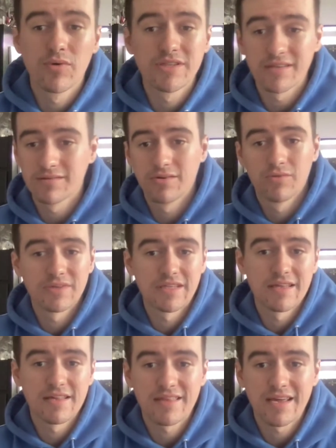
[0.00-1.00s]
What do
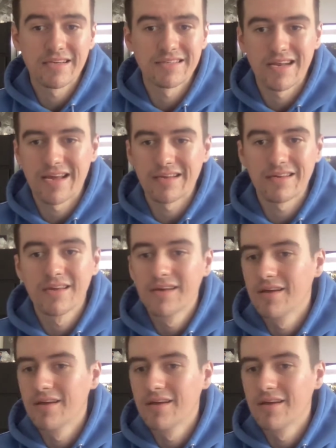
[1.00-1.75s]
they think? Is there anything,